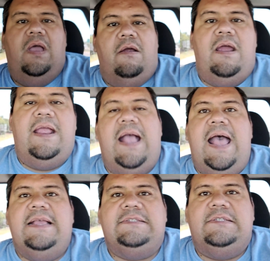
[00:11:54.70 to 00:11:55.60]
All right,
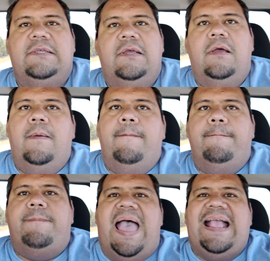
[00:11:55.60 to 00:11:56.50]
guys,
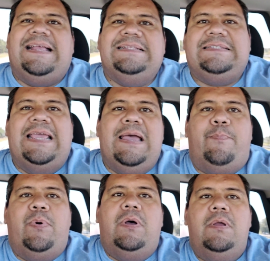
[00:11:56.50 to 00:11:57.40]
back in
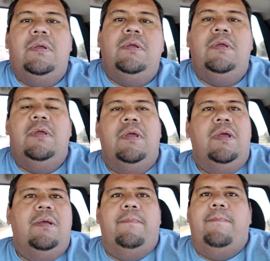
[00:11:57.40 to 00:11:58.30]
Tampa.
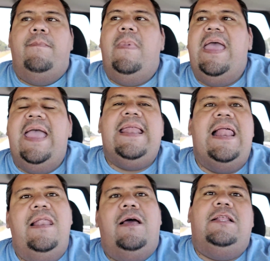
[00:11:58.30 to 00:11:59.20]
Man, I
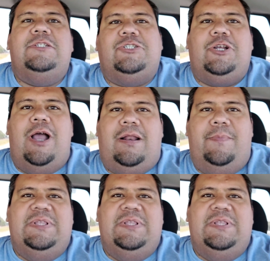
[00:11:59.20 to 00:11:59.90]
love this truck. Let